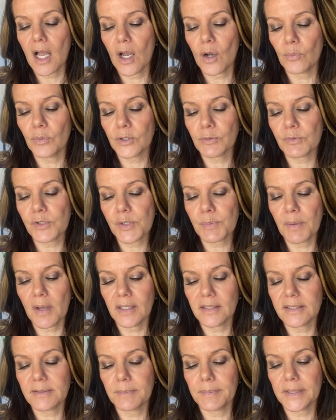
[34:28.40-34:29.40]
with
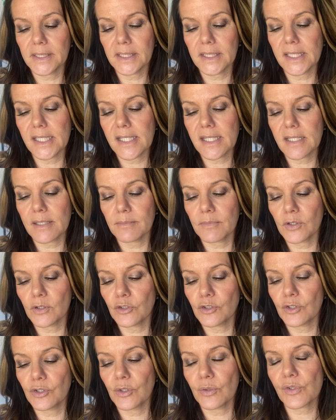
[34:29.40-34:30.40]
responsibilities similar
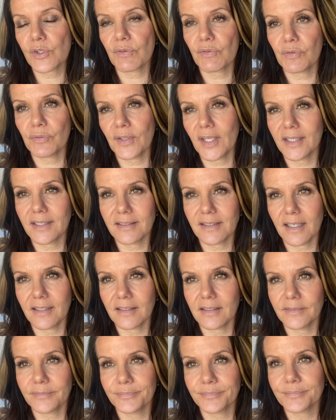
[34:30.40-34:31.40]
to those of a flight
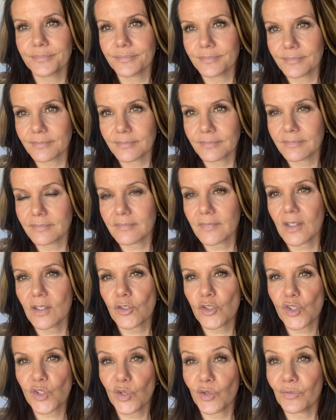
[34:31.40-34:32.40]
attendant.
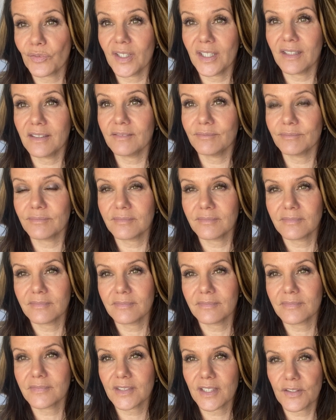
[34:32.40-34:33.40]
Serving,
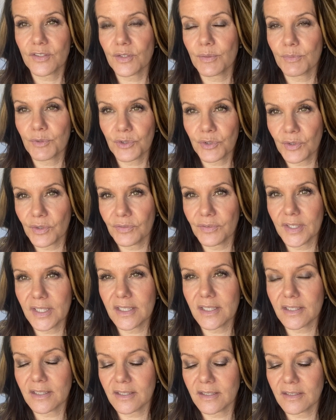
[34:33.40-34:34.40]
customer
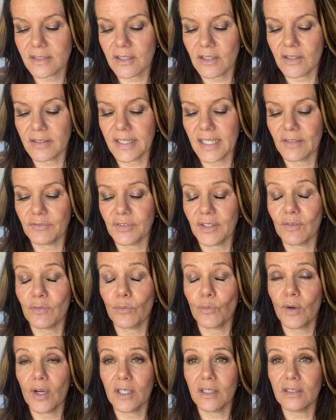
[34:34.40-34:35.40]
service, all that. If you
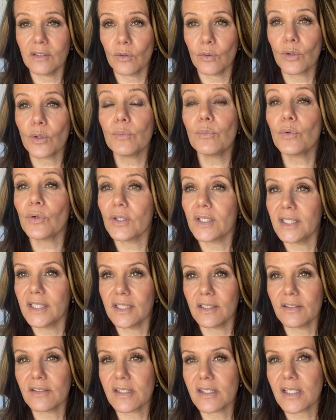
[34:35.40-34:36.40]
have 1 or more
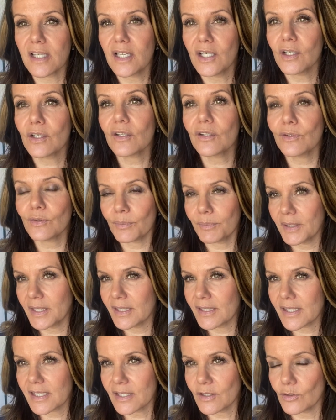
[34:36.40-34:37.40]
years, you'll be
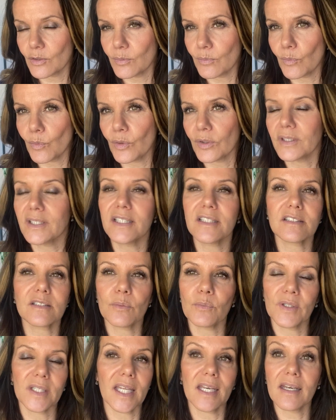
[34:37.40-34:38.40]
considered more than
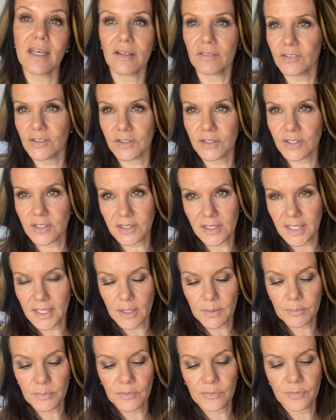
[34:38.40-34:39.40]
someone that never has done
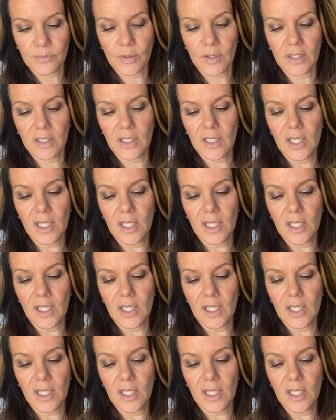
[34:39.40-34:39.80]
it before.